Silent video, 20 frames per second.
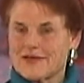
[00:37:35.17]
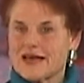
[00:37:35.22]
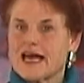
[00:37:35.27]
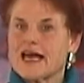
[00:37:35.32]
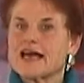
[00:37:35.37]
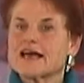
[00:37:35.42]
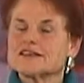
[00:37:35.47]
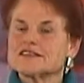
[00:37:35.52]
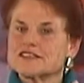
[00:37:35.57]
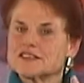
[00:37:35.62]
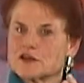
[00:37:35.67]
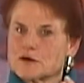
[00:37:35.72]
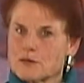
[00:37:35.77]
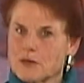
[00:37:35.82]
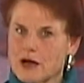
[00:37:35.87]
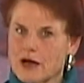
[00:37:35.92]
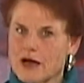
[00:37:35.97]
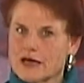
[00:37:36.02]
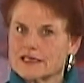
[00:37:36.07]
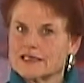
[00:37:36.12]
as their
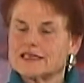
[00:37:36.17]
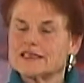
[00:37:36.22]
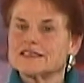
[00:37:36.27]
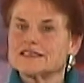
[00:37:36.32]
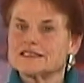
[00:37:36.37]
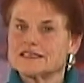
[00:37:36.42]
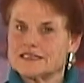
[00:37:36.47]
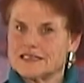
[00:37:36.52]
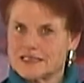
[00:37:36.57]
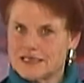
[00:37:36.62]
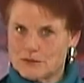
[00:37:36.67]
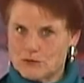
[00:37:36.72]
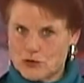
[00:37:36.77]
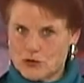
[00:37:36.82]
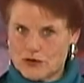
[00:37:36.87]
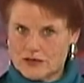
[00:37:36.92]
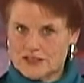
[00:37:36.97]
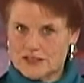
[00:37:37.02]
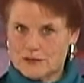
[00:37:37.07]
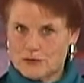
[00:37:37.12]
body is needing
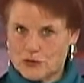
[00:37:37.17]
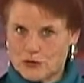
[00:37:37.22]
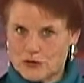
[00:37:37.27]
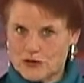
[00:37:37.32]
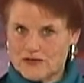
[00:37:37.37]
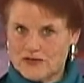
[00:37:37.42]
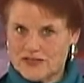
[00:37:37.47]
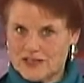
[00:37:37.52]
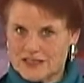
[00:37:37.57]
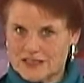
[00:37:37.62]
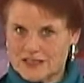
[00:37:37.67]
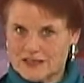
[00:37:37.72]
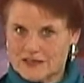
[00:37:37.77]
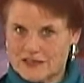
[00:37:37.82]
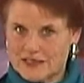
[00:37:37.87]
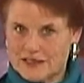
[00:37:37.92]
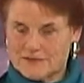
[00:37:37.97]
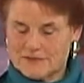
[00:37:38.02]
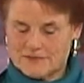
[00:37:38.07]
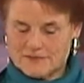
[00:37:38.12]
more support physically.